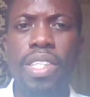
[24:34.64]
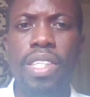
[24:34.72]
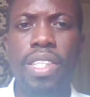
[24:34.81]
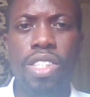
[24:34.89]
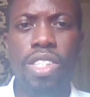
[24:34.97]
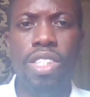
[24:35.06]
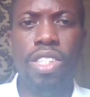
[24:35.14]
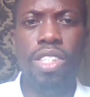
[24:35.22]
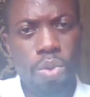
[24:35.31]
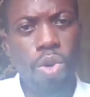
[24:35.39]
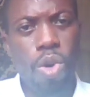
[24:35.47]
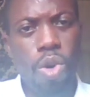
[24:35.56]
they
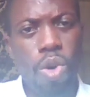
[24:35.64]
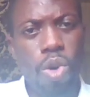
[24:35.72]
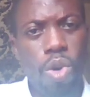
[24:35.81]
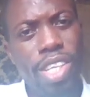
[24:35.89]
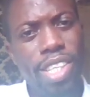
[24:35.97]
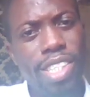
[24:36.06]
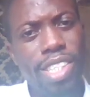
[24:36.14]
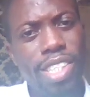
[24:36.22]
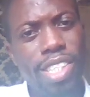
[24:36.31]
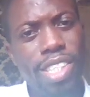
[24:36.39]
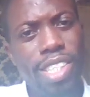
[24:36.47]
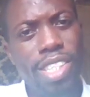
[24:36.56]
still operate
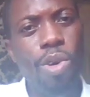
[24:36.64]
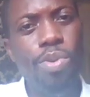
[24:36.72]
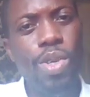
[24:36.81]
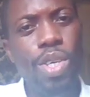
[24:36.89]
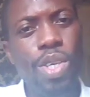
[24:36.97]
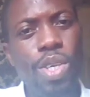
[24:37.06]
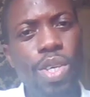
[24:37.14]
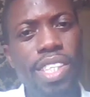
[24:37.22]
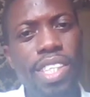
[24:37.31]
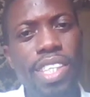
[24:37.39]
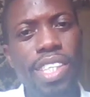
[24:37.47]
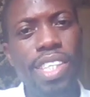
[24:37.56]
the
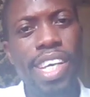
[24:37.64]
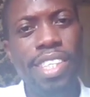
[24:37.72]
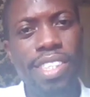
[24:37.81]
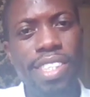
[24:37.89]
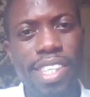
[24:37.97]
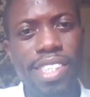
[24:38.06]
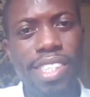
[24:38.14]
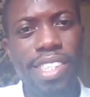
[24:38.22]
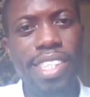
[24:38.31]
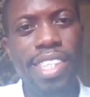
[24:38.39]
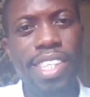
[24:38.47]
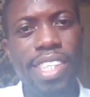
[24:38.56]
existence.